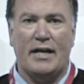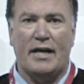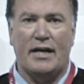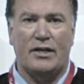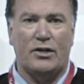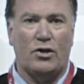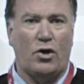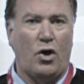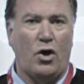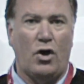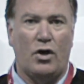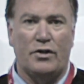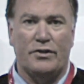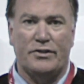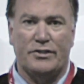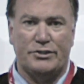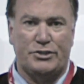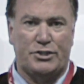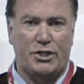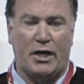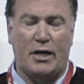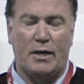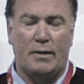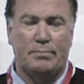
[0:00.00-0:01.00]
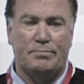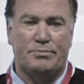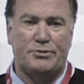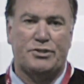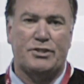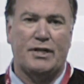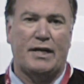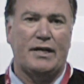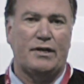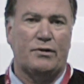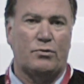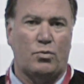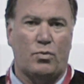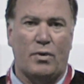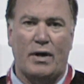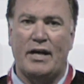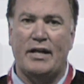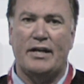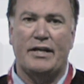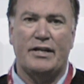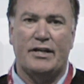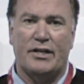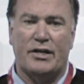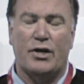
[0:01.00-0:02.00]
at all the jumps and
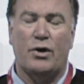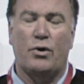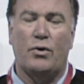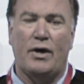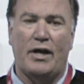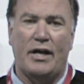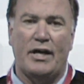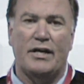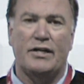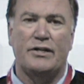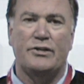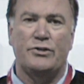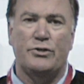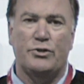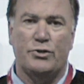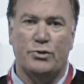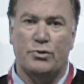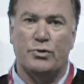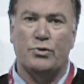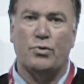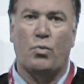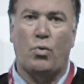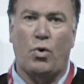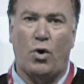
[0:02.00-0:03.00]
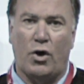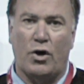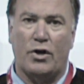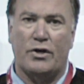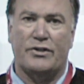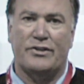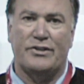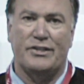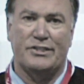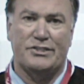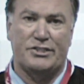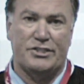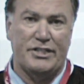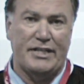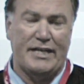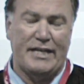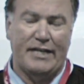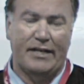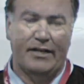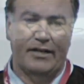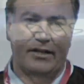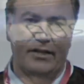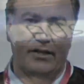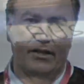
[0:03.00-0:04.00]
ready to go ahead and do the work that's needed.